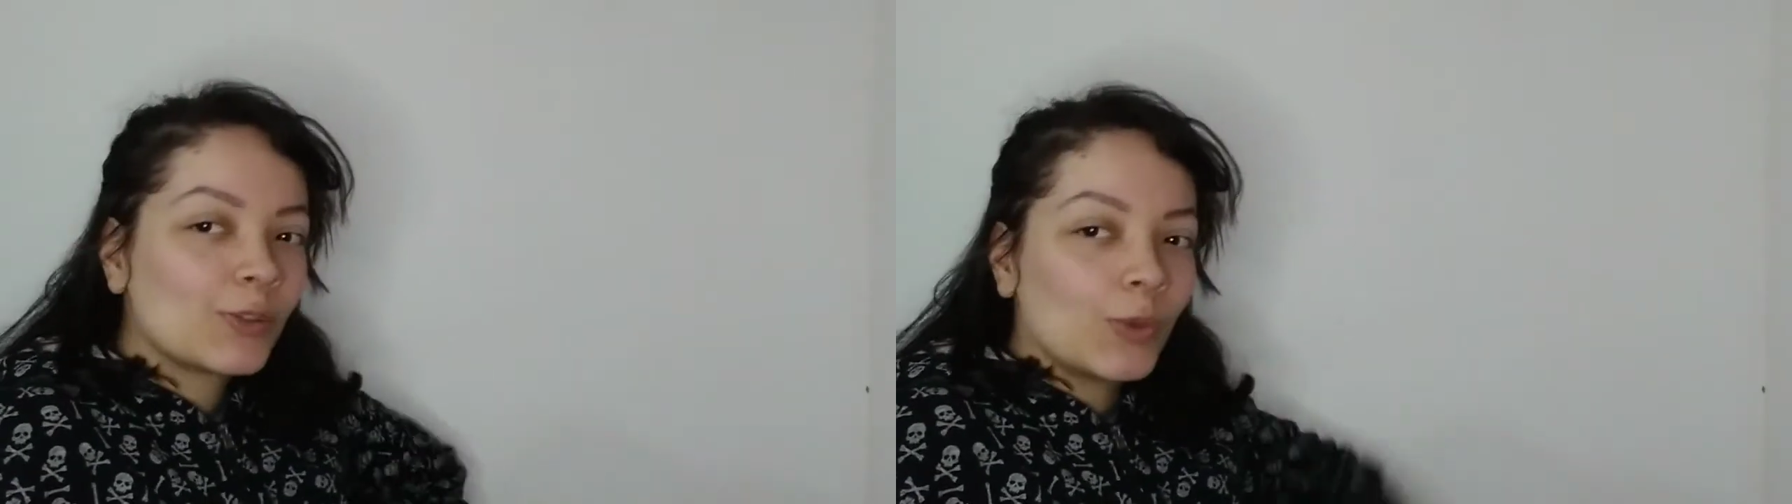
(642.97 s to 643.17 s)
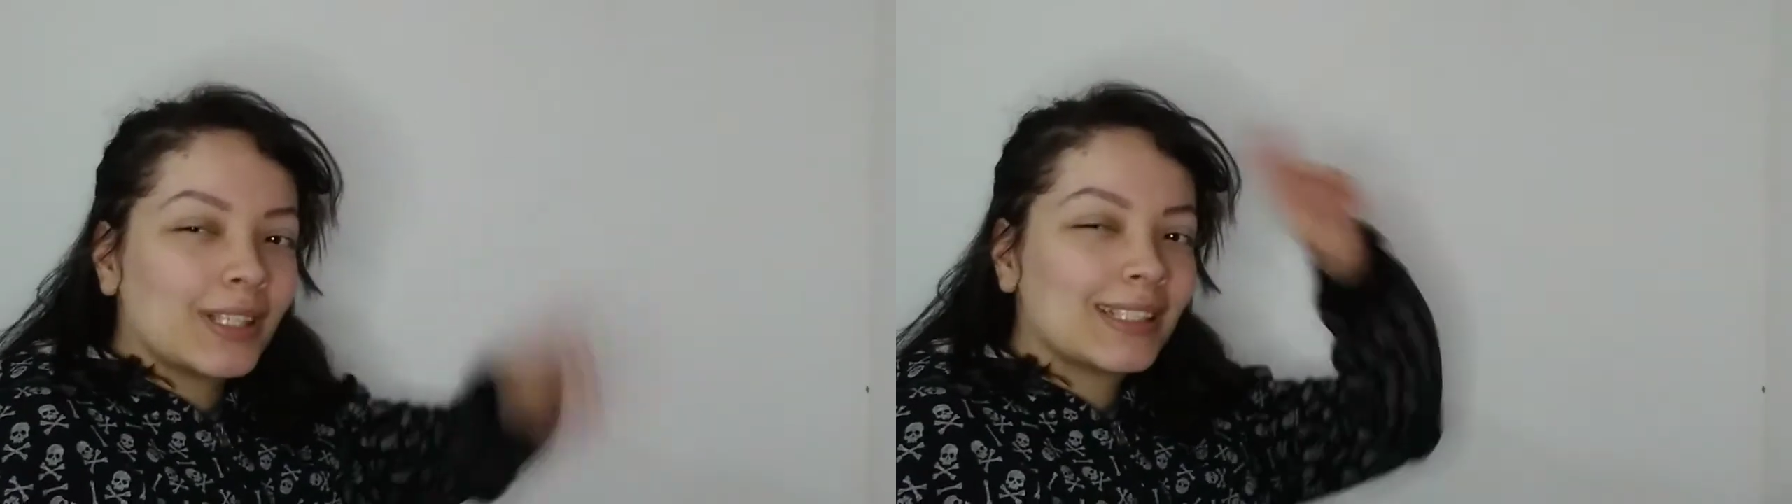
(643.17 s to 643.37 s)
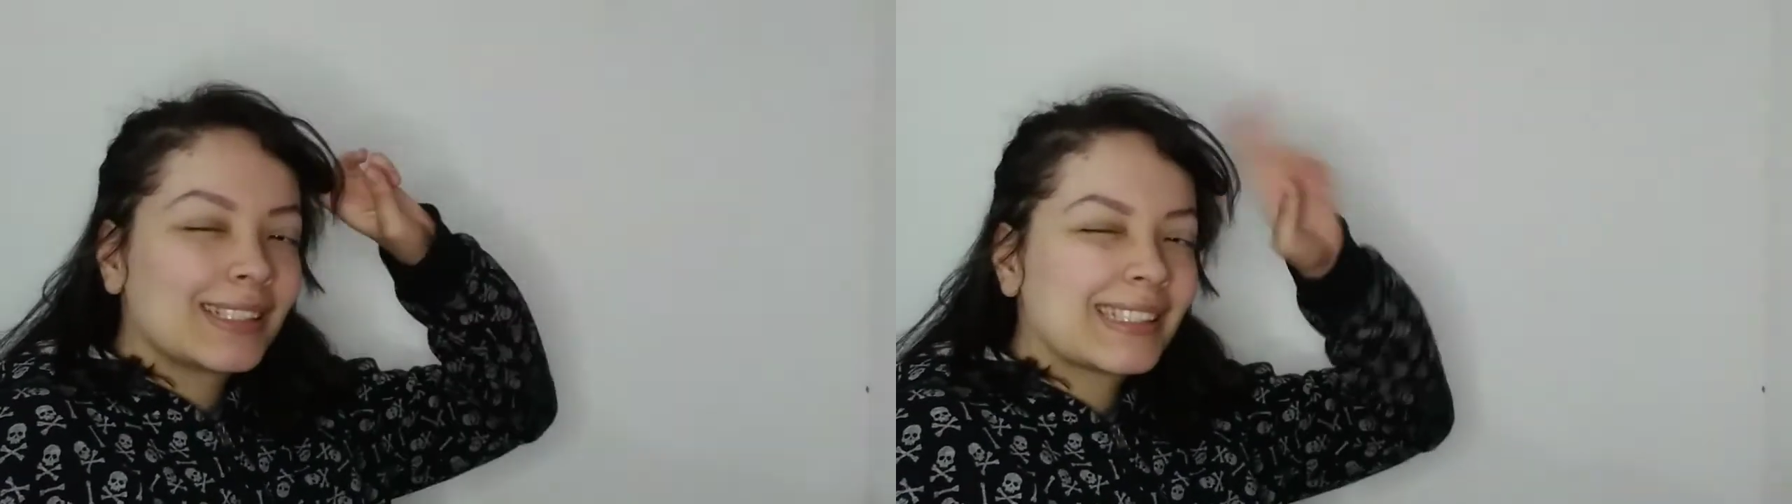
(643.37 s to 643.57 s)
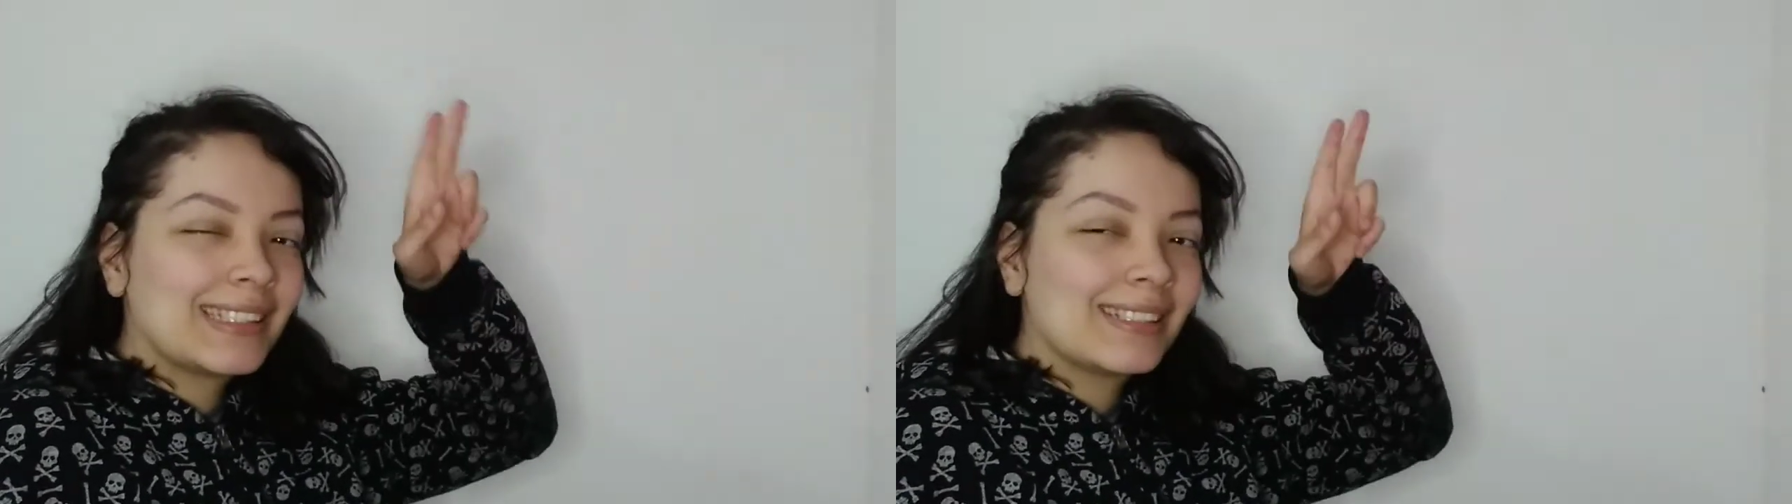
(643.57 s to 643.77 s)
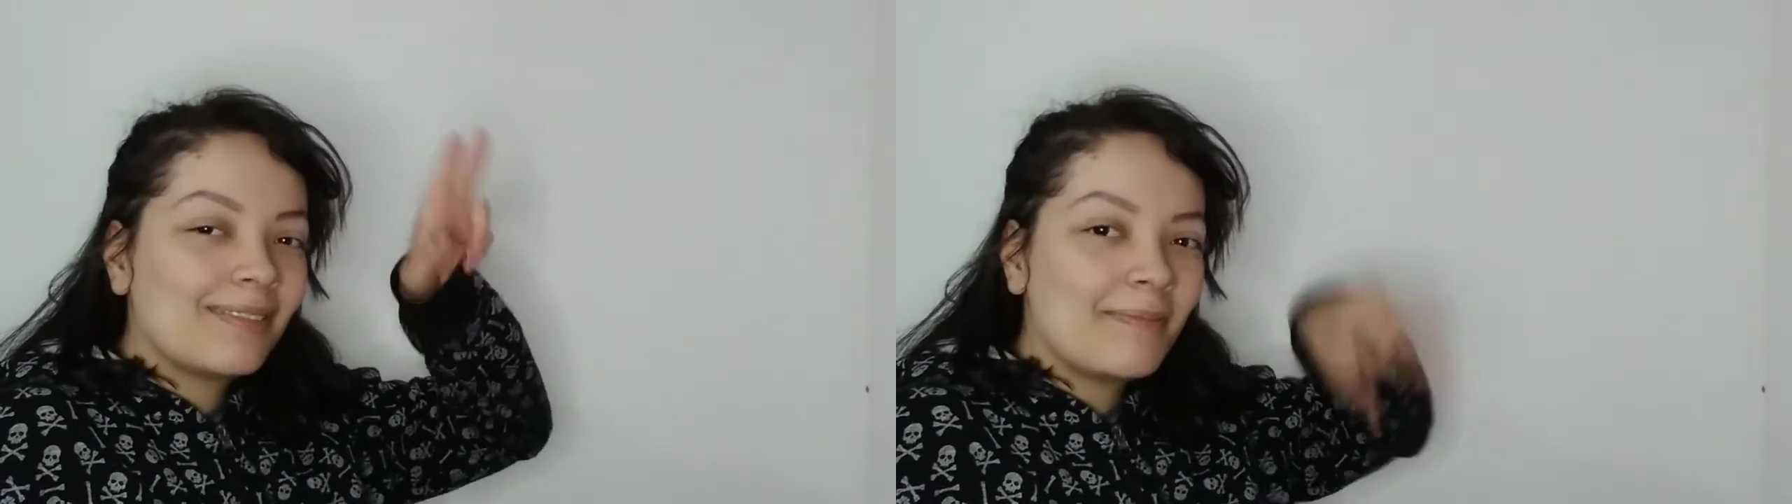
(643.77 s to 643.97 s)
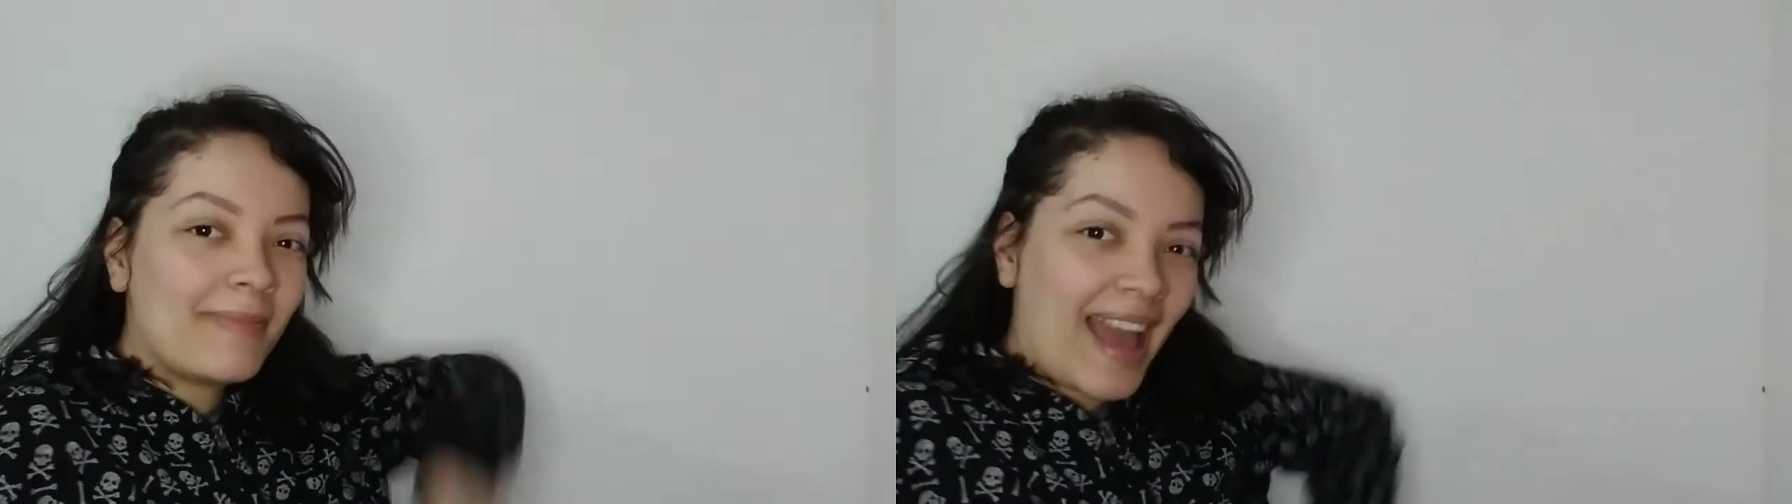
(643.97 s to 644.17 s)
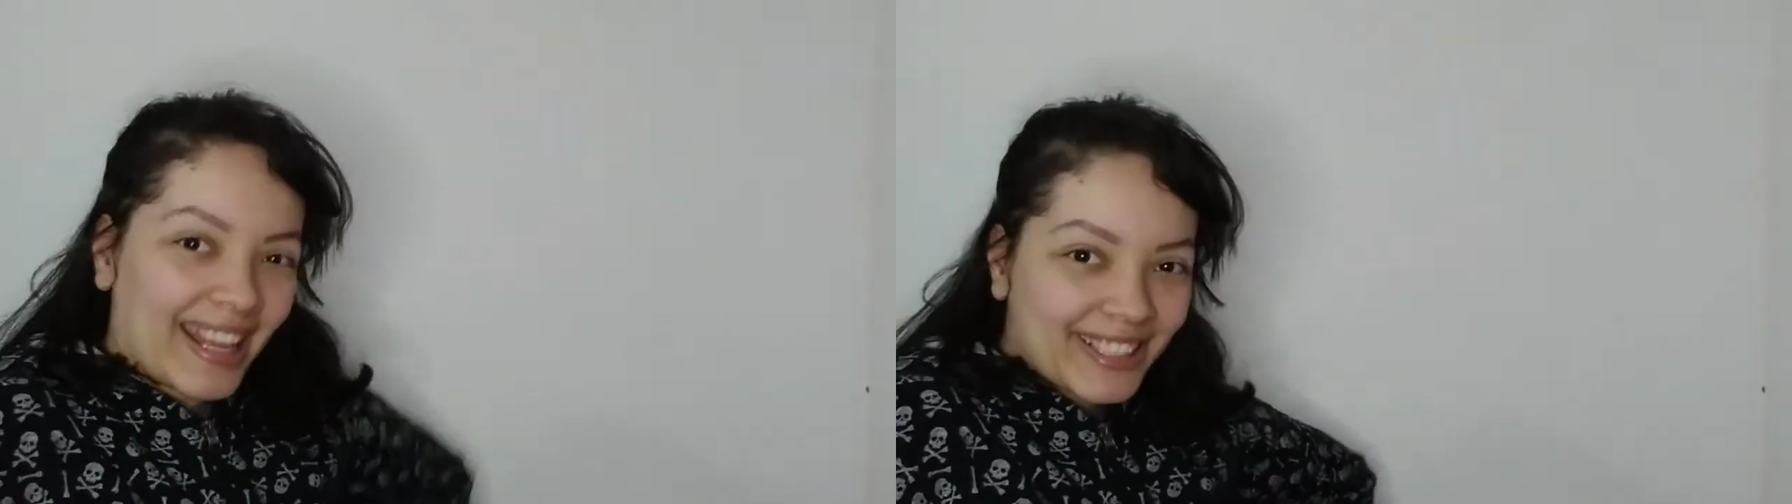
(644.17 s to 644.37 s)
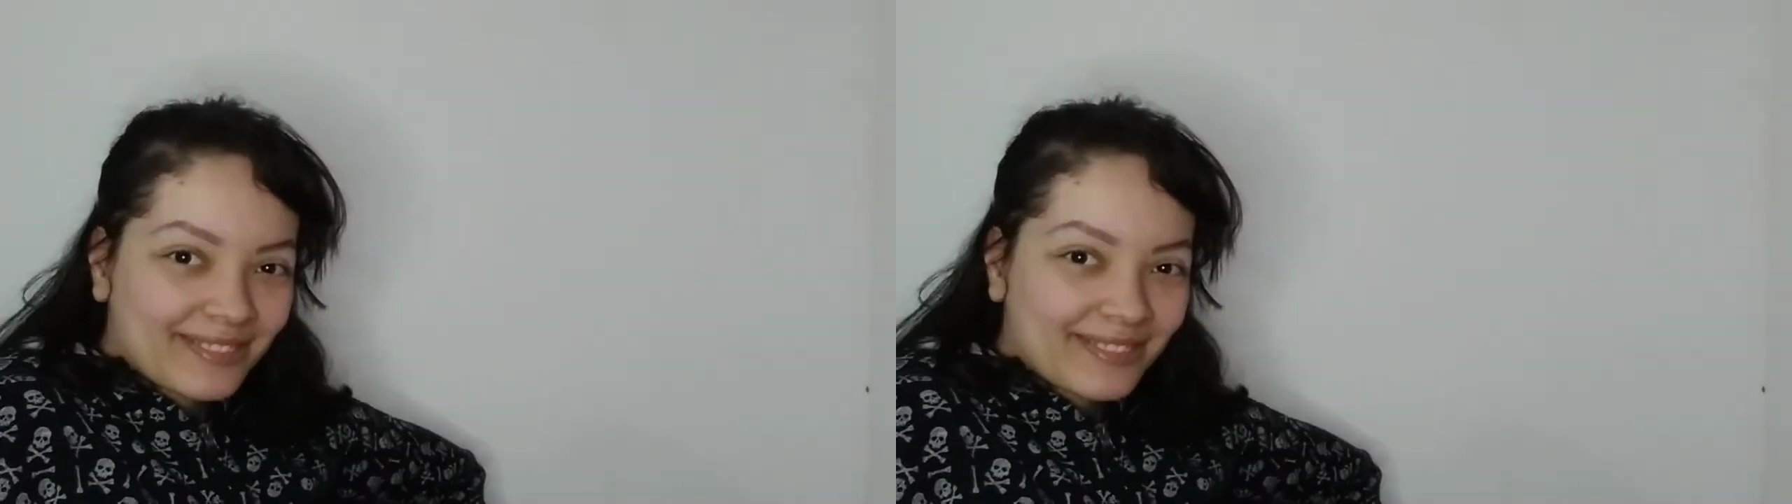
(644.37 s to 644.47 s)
one. Bye.